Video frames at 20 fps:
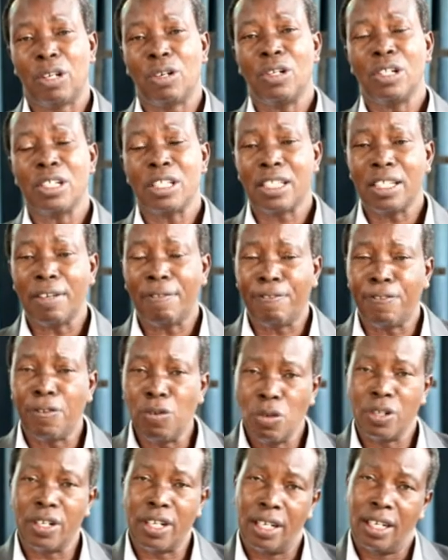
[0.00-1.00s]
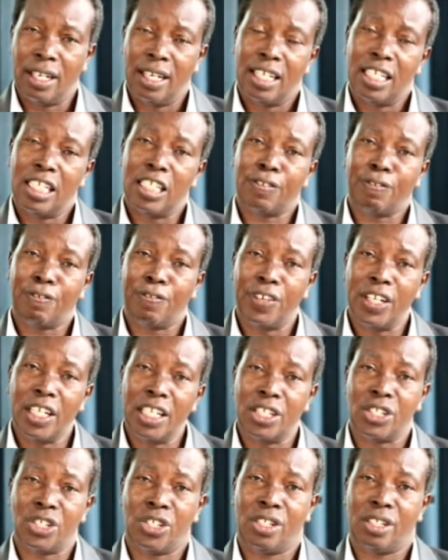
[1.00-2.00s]
because the food is
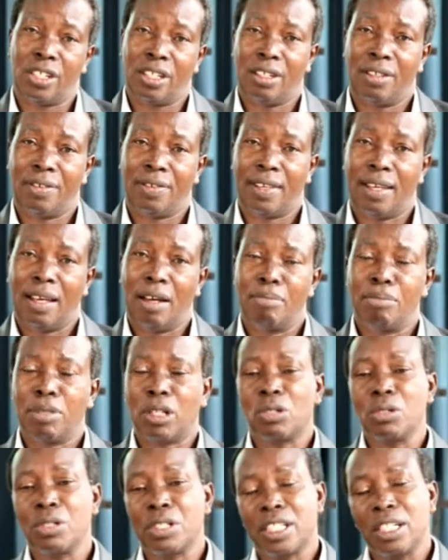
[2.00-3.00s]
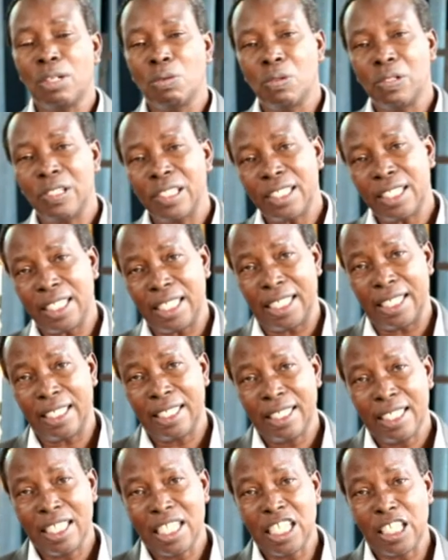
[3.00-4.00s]
finished, because the water
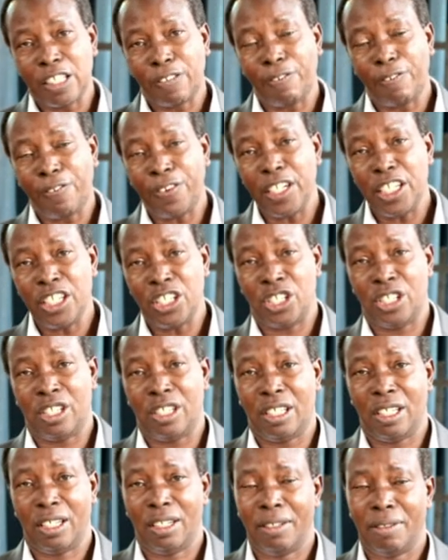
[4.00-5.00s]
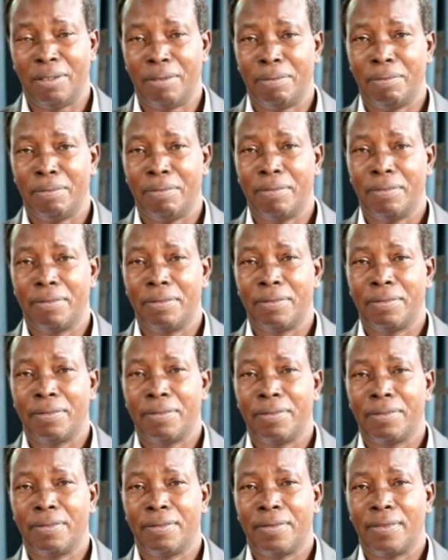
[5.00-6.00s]
is finished.
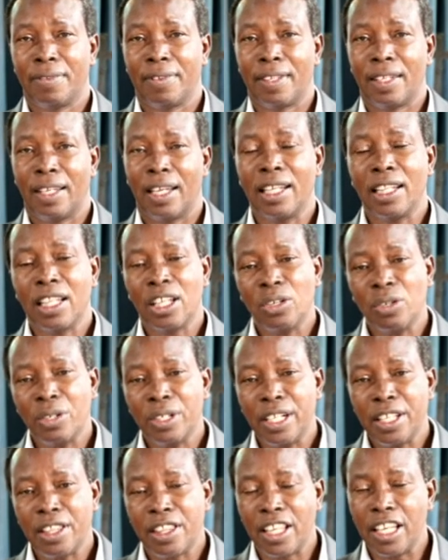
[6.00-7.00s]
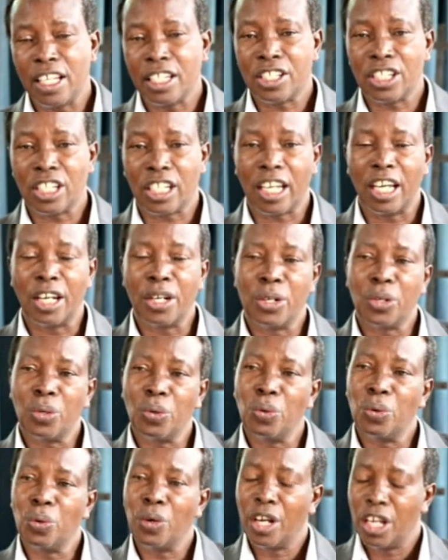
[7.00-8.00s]
And the only thing she can
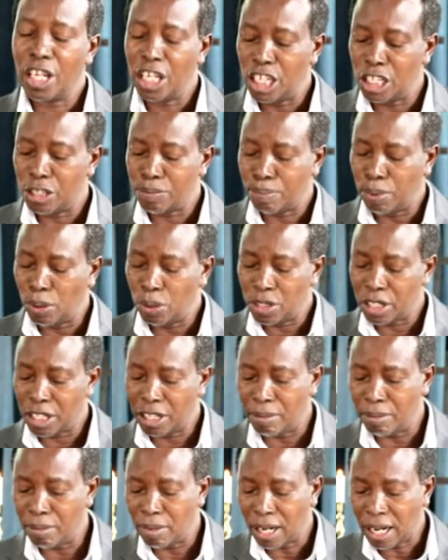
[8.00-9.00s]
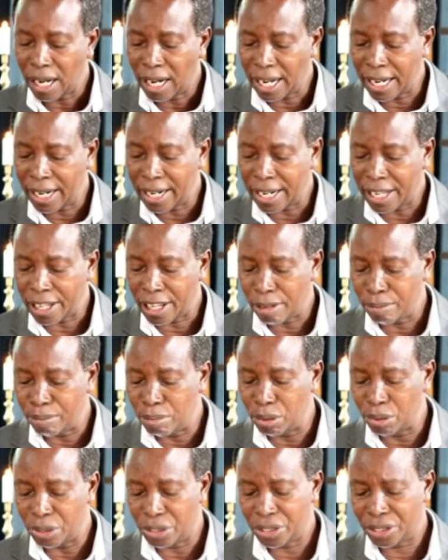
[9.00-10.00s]
do is put him under the
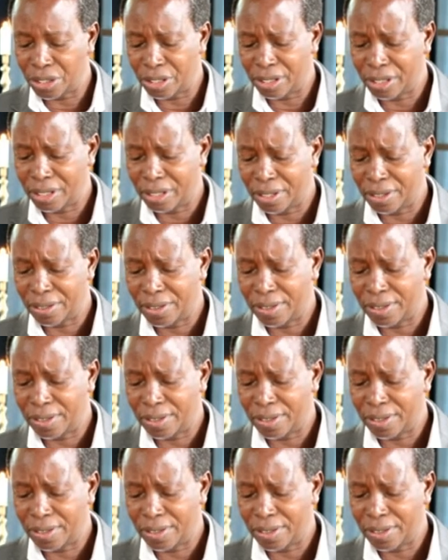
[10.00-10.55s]
bush.